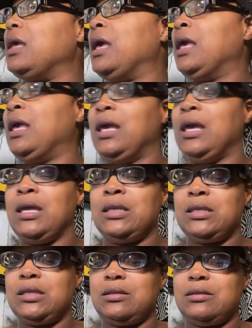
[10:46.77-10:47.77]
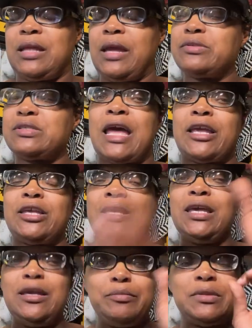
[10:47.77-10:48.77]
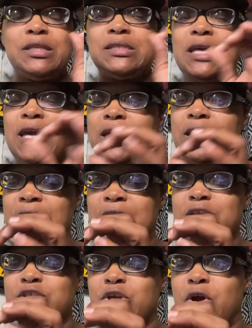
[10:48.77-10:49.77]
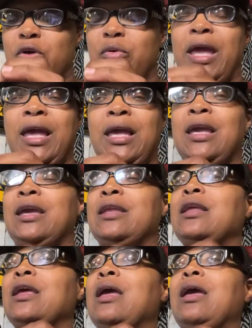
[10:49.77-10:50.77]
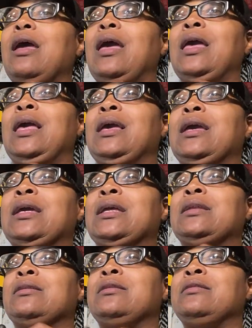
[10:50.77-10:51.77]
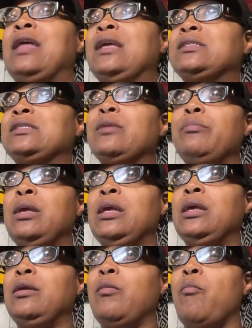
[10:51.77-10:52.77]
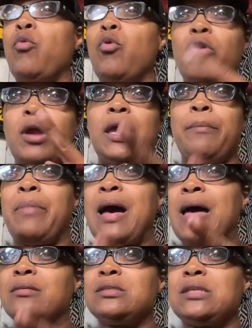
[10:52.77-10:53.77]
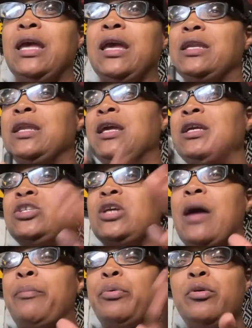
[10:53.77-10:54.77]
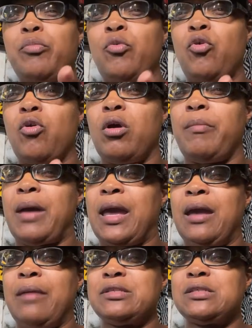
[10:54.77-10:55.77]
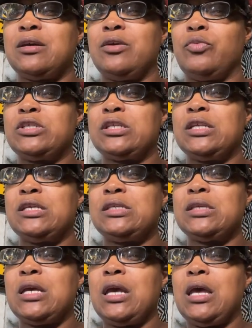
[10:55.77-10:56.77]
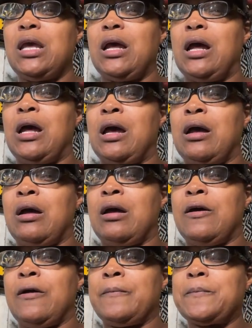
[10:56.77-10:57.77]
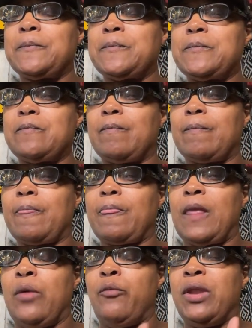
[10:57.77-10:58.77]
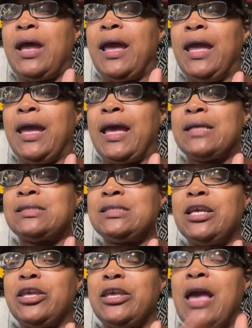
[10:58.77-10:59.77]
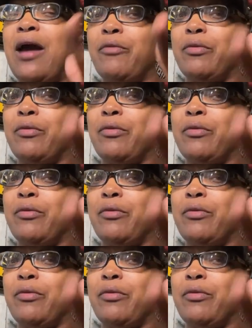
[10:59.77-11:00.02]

and they was like, keep this echinacea on hand. And they sent me more bottles of echinacea. I put more on my Amazon wish list. Uh, and when I had got sick, y'all